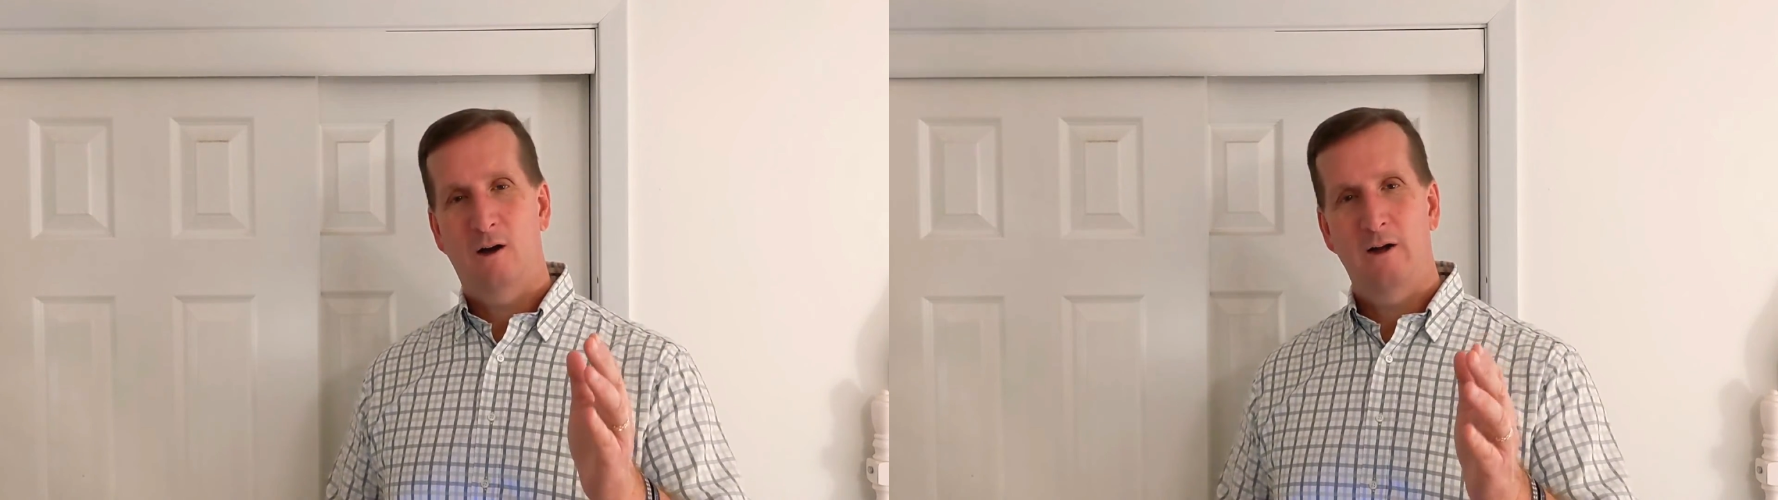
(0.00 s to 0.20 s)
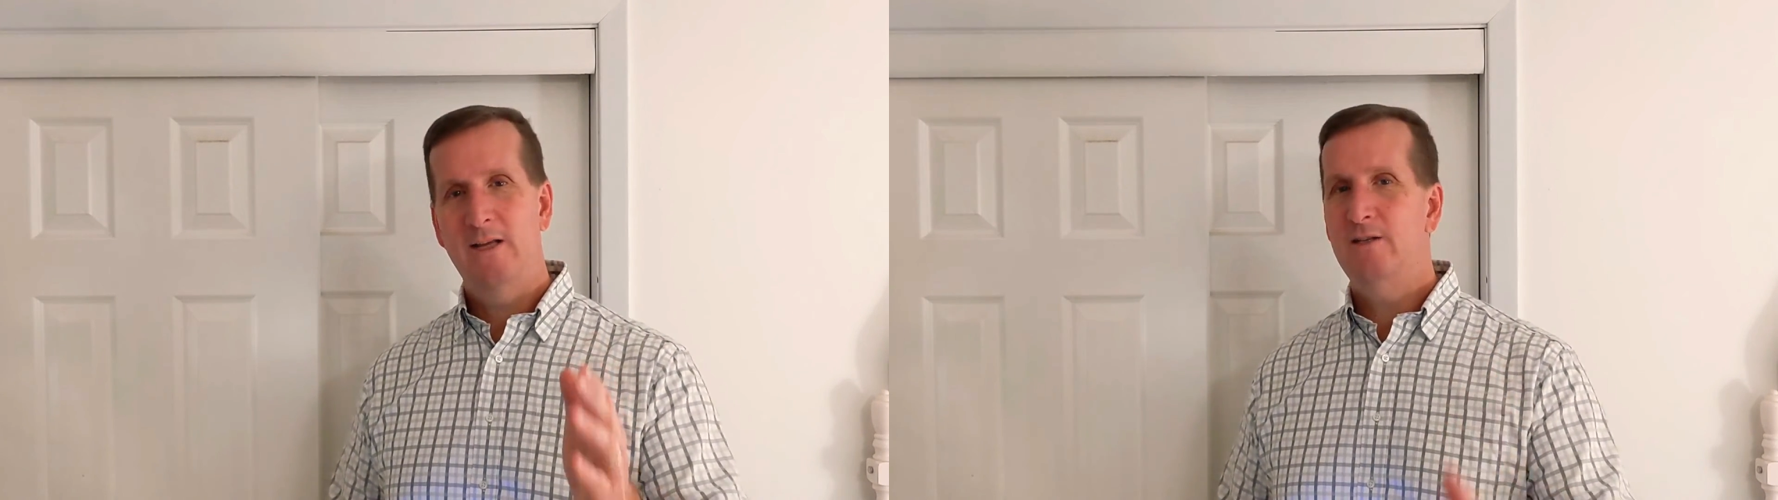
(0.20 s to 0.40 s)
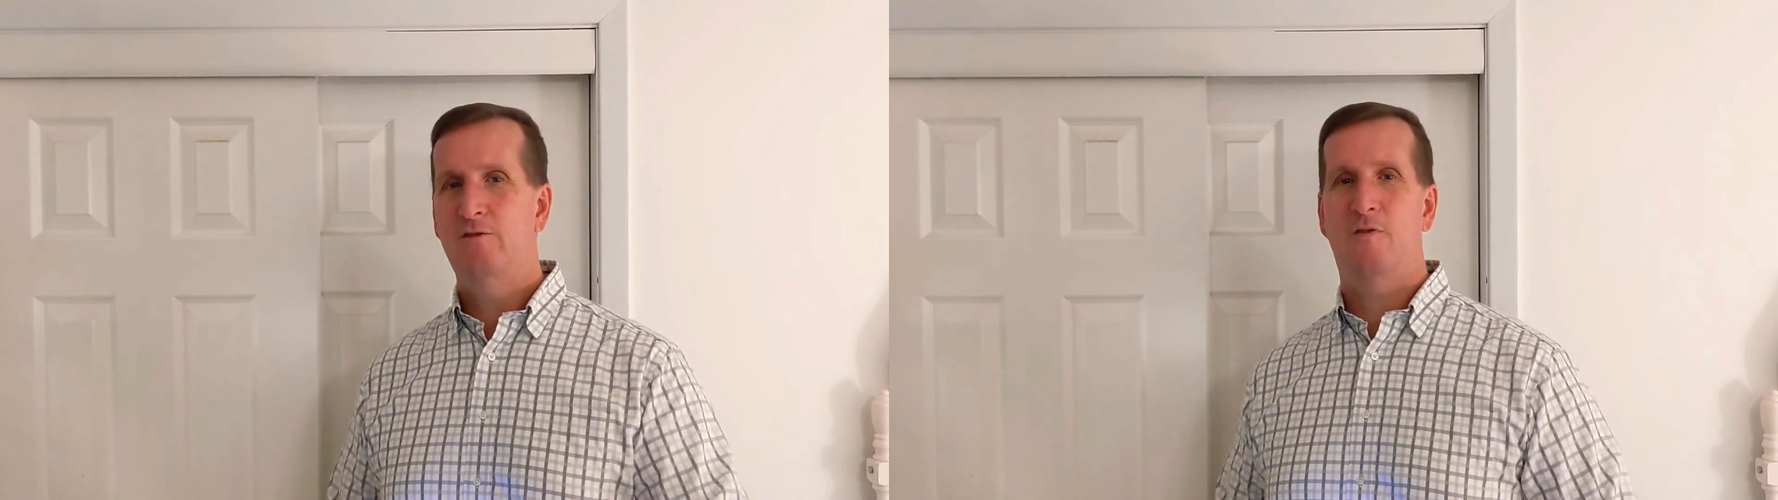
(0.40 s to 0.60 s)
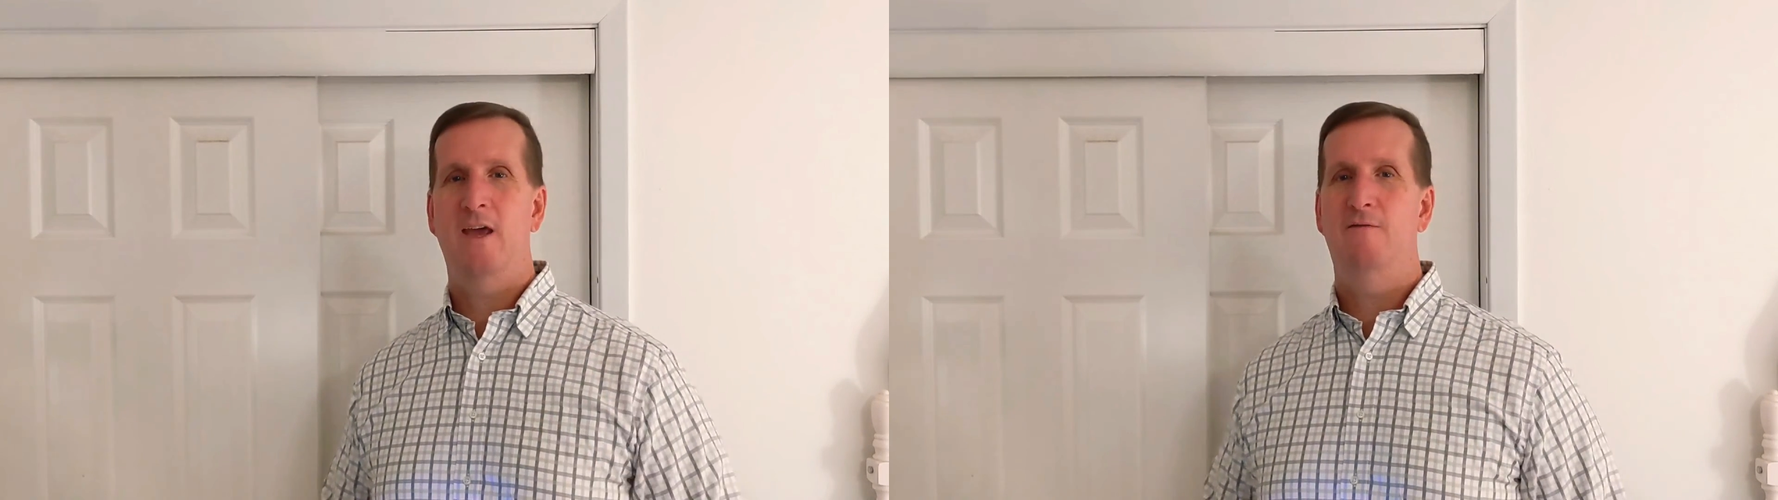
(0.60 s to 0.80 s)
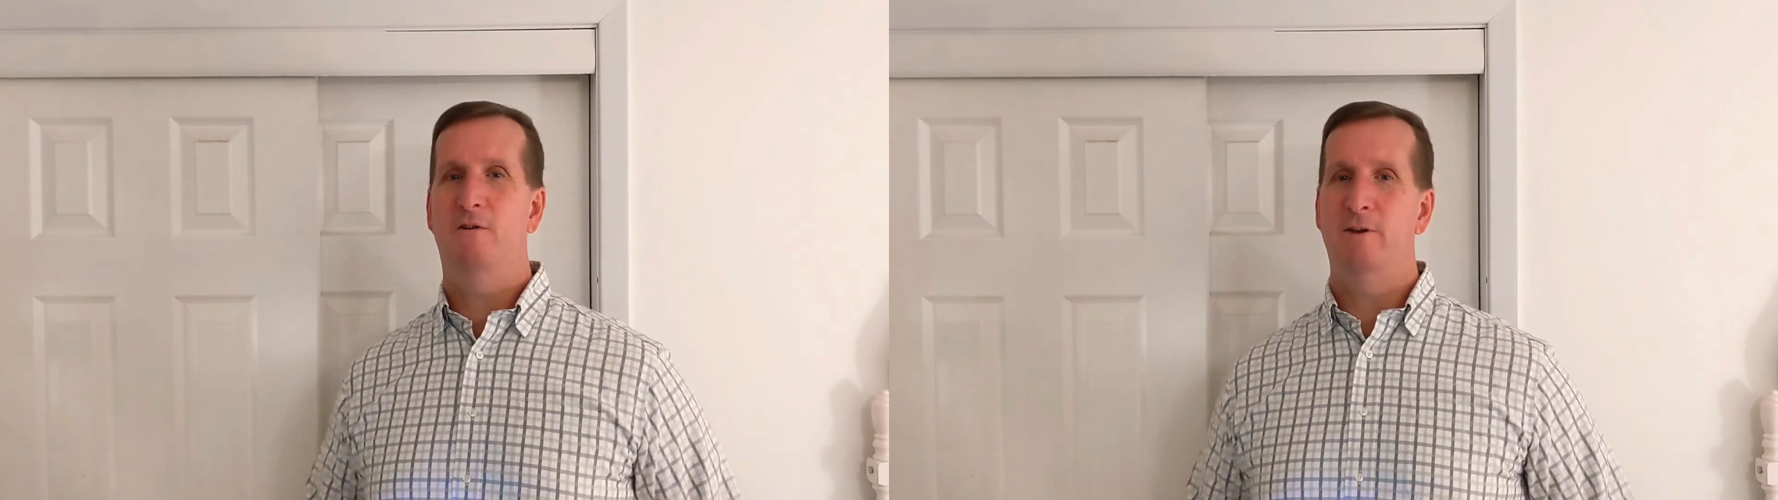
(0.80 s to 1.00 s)
on his
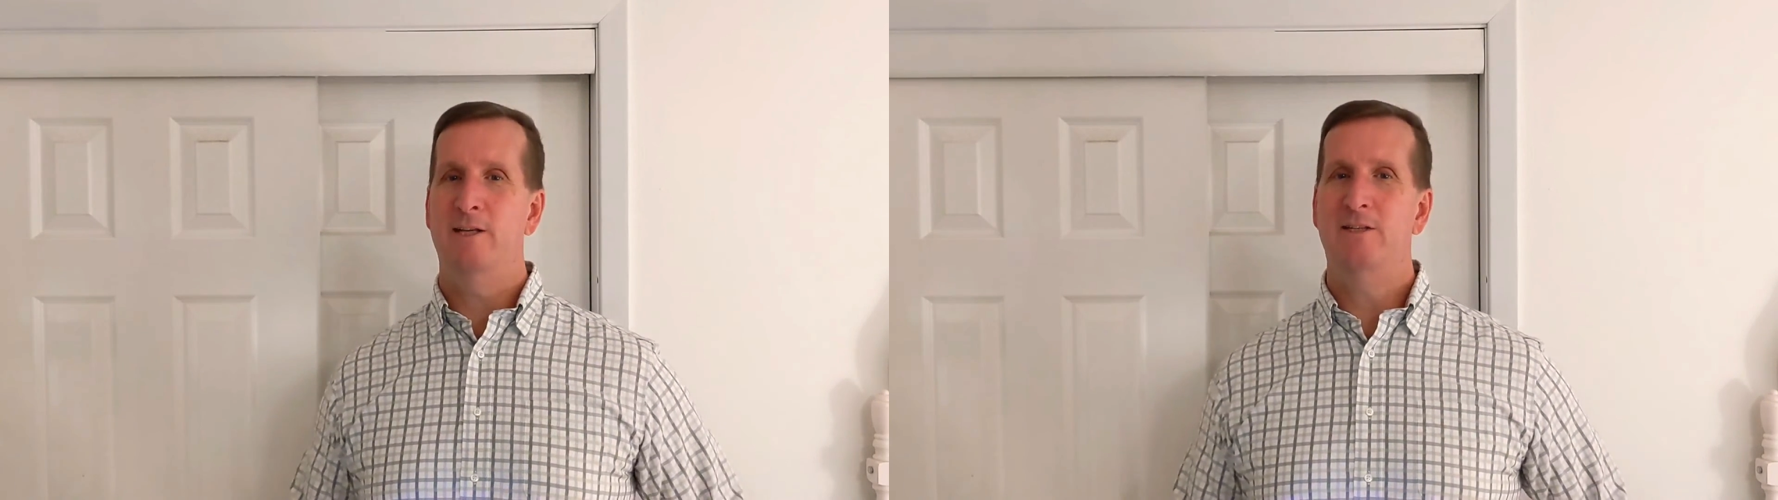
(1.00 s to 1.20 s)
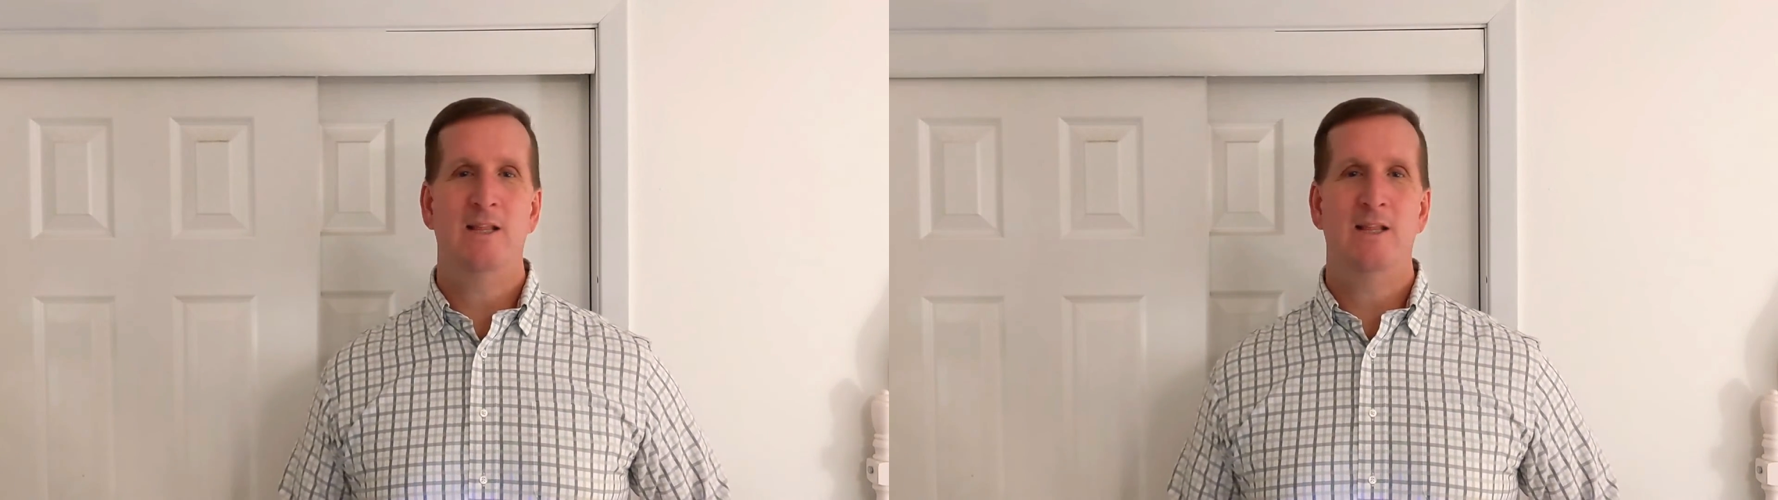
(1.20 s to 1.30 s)
faithfulness,